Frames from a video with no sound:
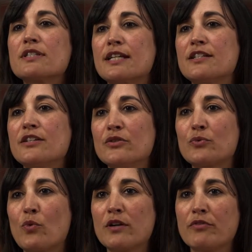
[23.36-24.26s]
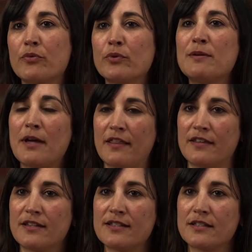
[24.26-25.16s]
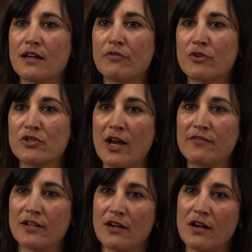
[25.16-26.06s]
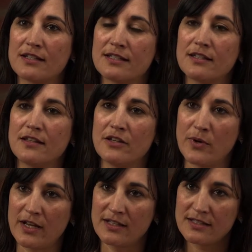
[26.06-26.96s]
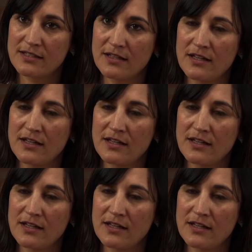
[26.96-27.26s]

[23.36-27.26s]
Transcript: tend to use one of three methods to cover driving costs in the US